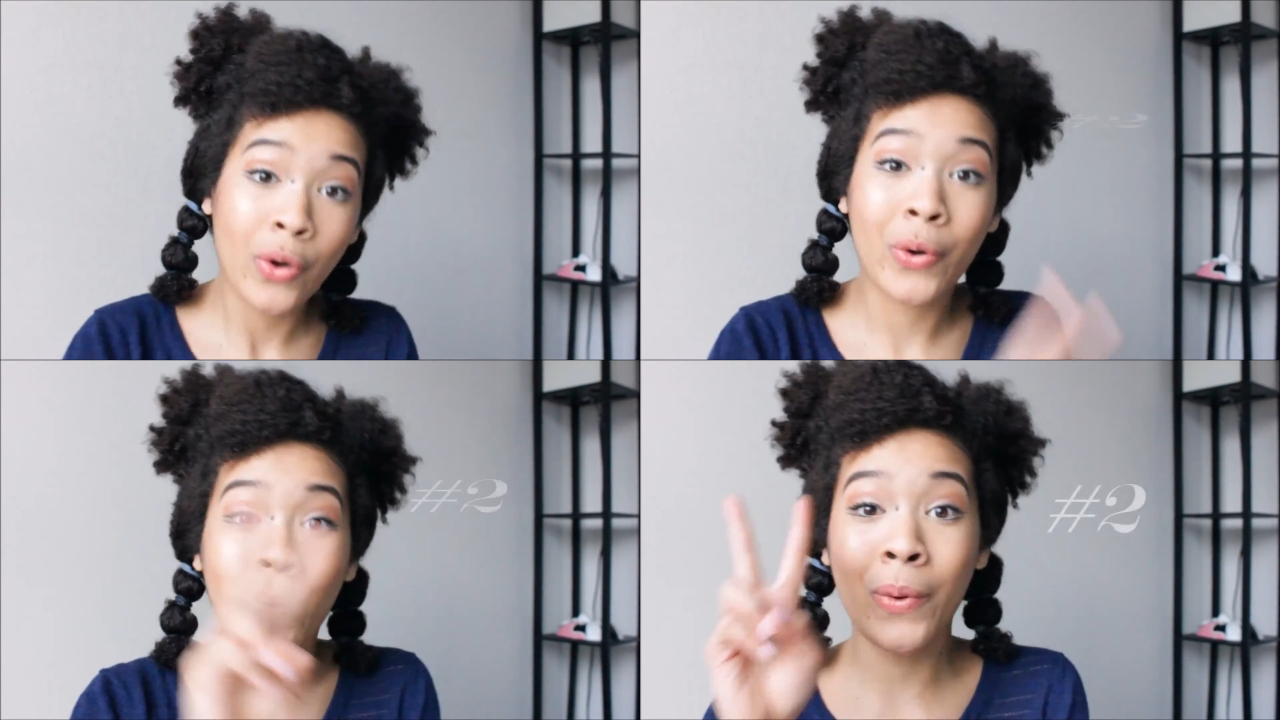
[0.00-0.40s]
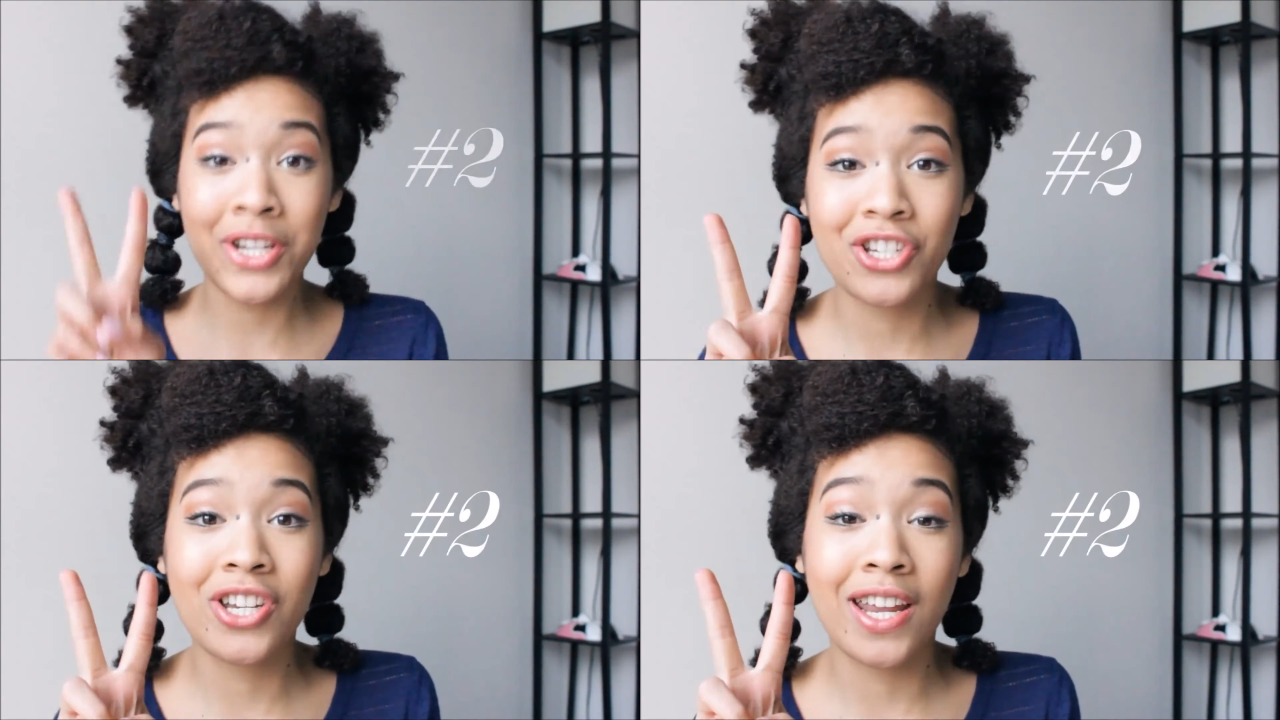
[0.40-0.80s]

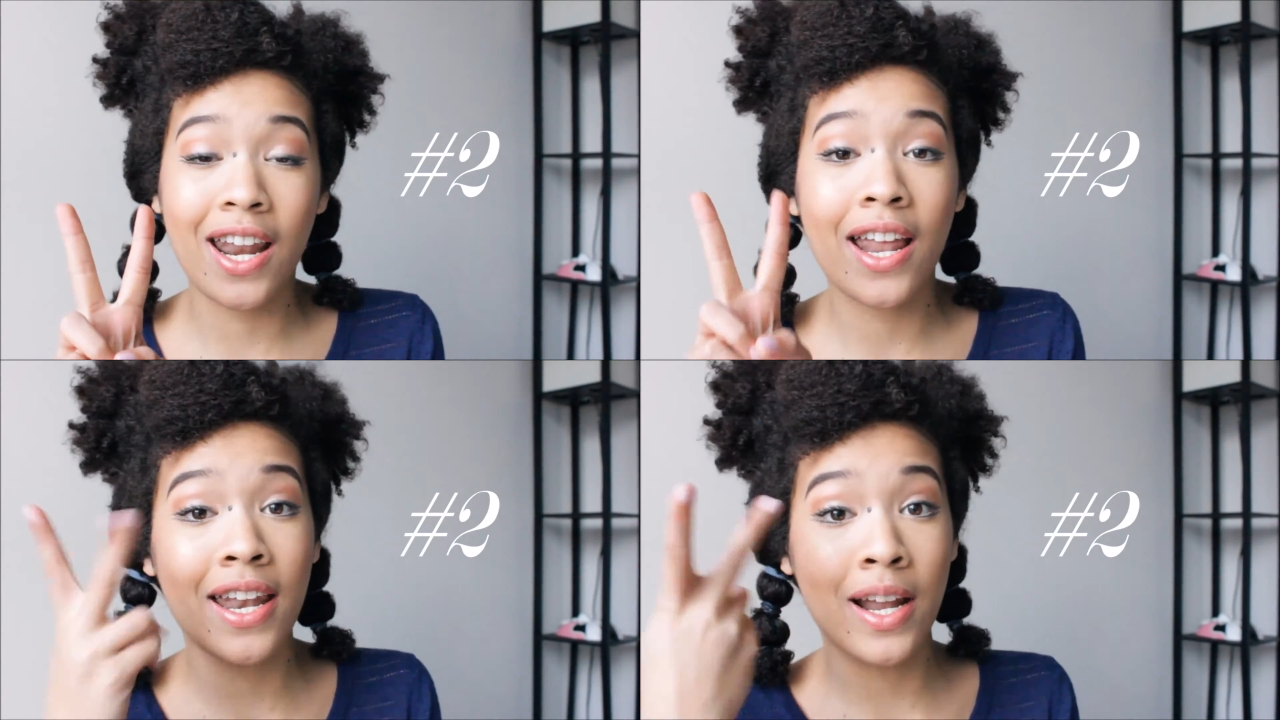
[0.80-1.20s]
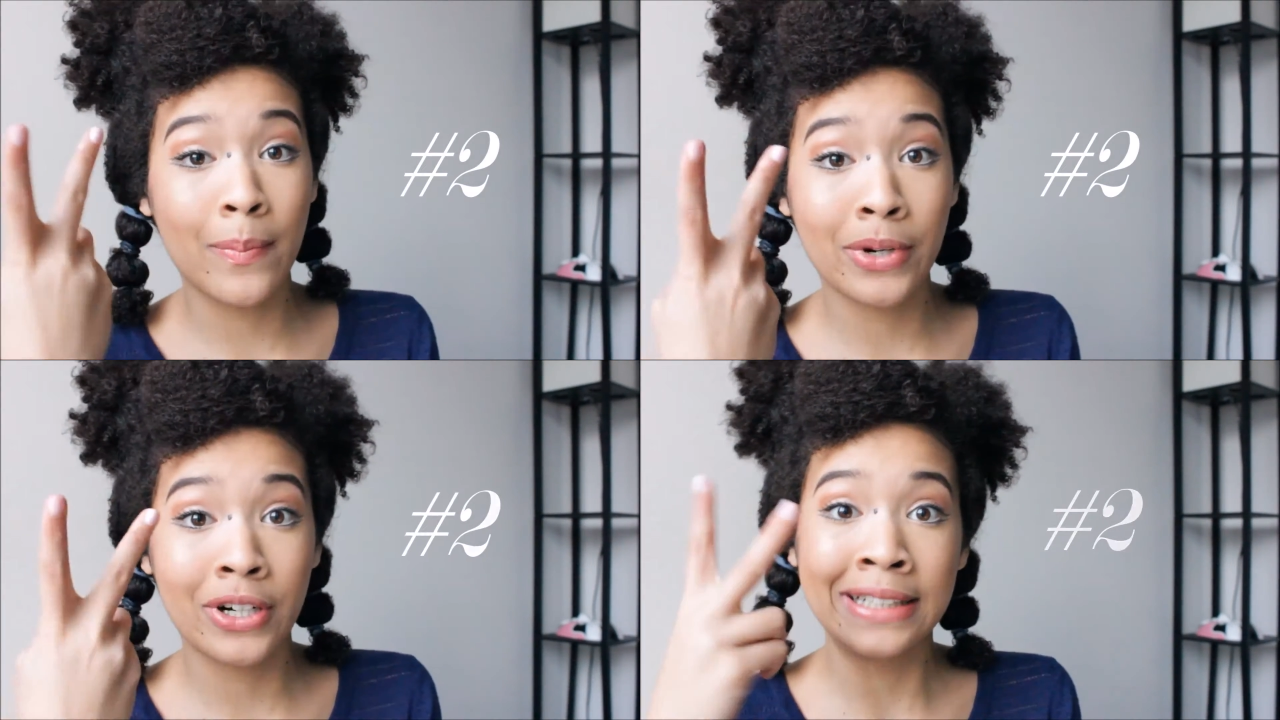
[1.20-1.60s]
Question
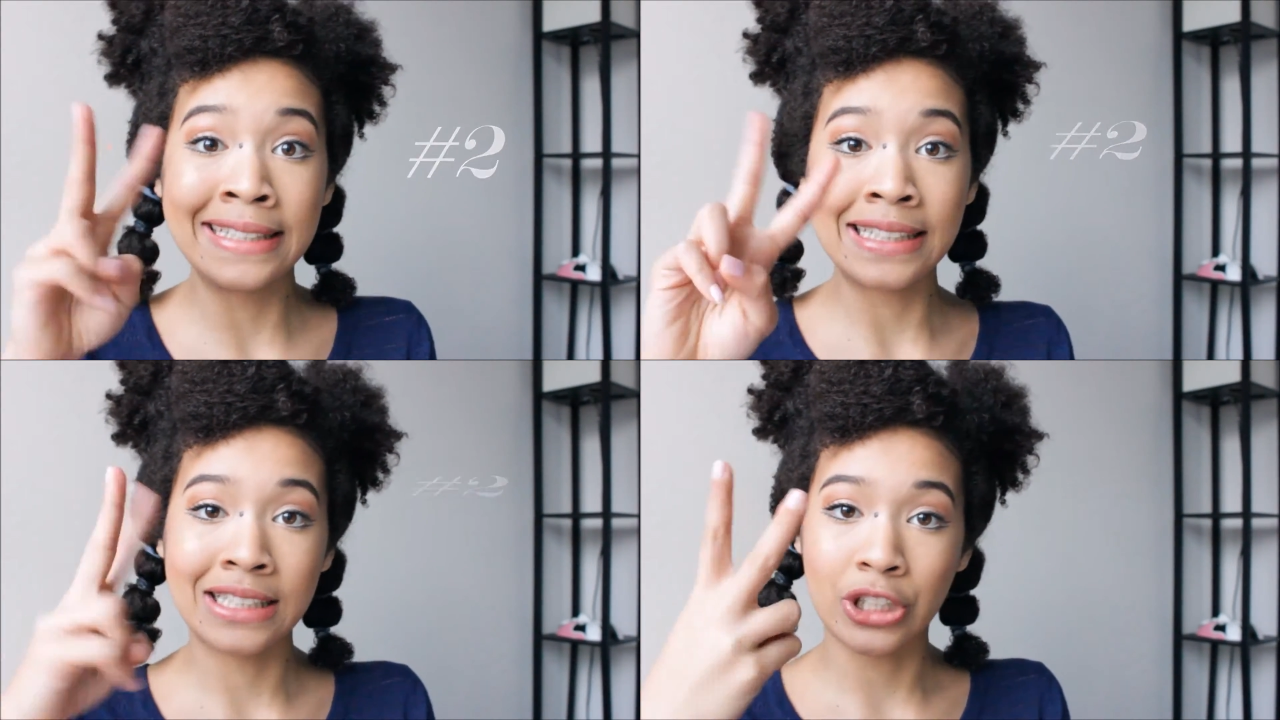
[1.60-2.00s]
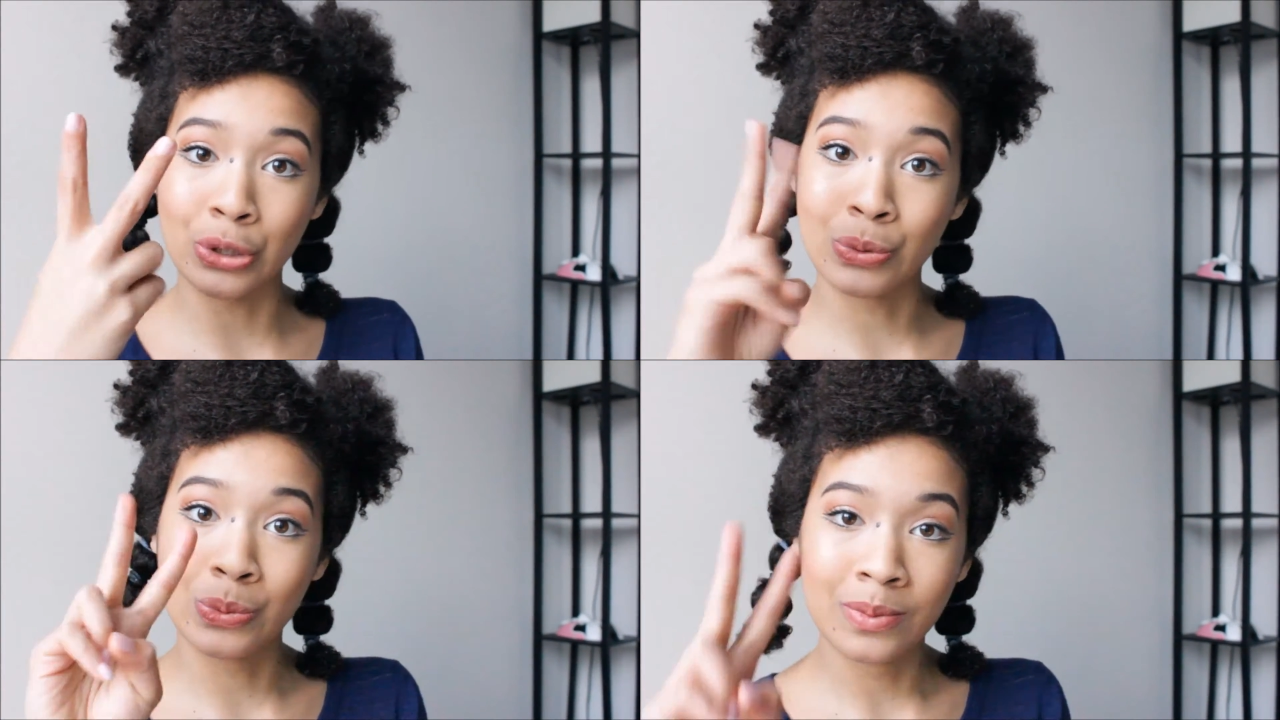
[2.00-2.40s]
number
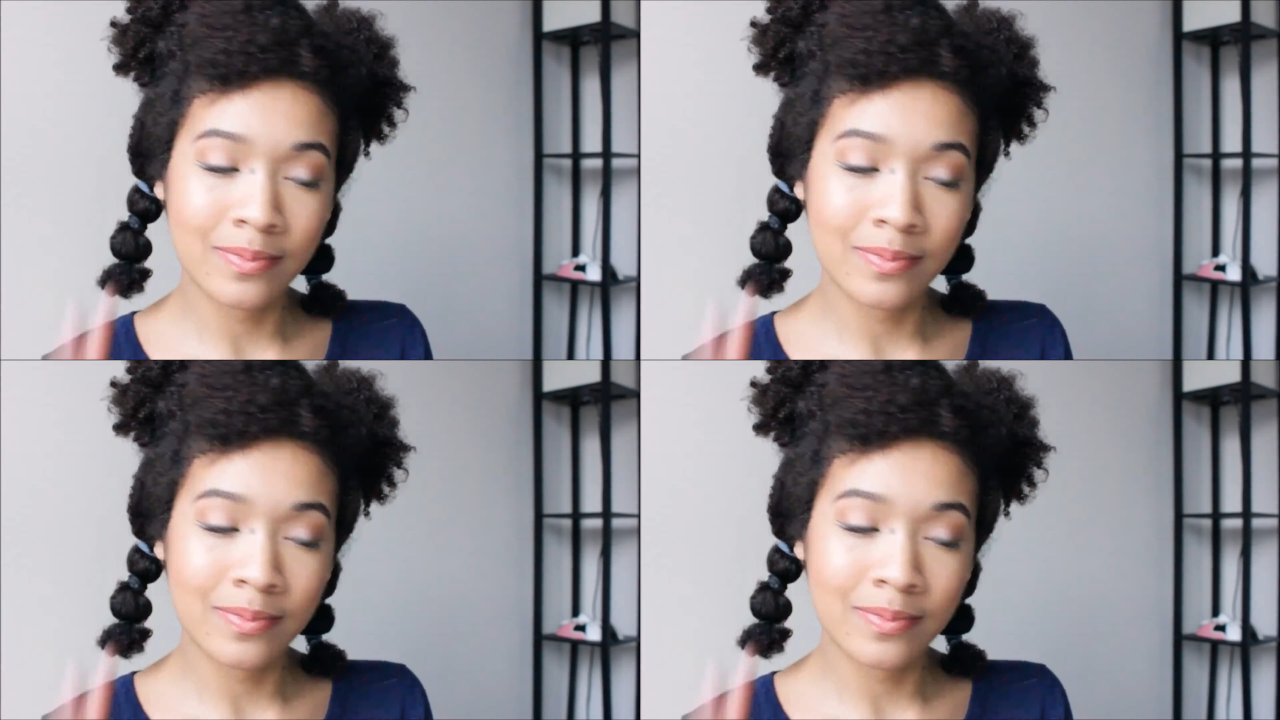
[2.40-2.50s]
two.